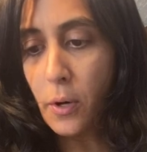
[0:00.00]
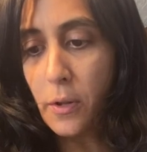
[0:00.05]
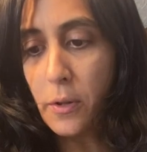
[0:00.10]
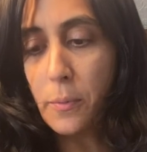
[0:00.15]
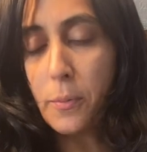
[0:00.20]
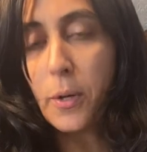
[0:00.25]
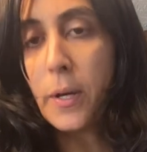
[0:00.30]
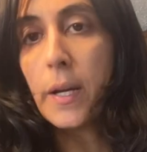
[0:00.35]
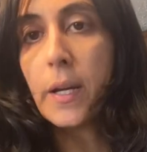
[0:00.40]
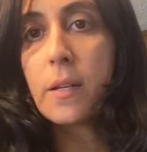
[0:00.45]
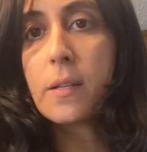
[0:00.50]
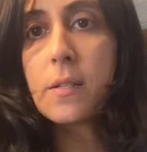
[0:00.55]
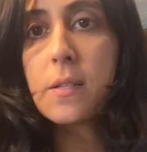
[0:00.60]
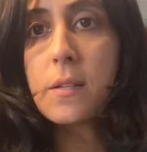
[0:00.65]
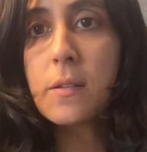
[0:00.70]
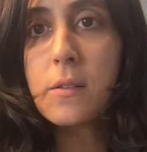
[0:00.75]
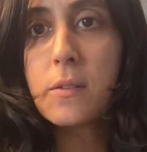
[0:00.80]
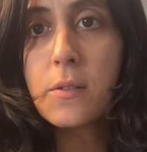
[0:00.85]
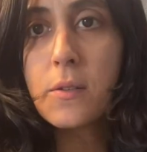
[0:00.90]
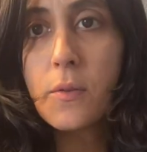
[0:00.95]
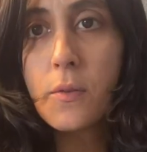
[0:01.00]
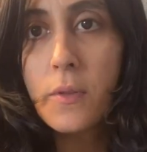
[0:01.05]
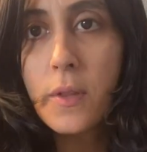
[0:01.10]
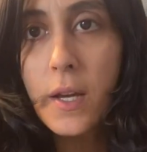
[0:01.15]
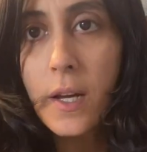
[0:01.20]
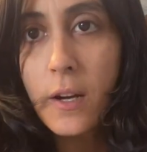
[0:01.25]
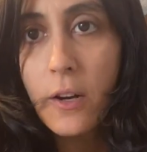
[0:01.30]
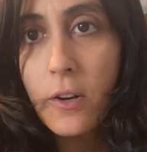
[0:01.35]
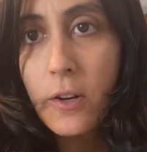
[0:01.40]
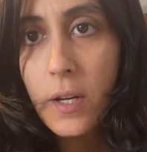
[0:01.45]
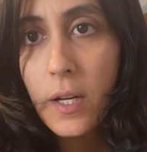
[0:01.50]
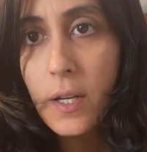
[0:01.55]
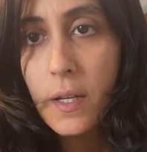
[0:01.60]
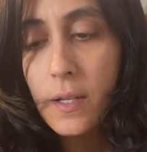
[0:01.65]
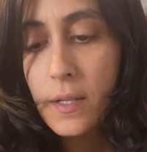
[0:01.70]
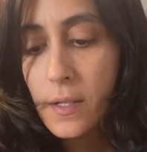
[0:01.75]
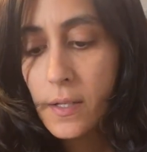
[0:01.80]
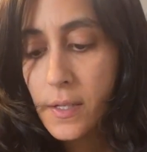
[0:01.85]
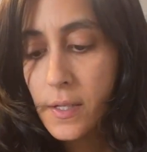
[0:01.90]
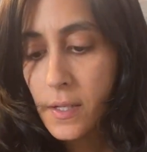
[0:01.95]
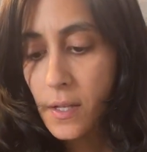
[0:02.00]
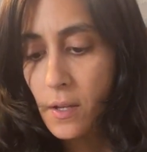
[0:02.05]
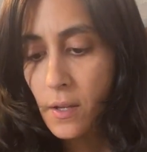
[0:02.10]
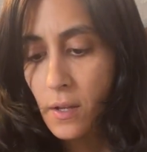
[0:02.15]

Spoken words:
the breaks. So there is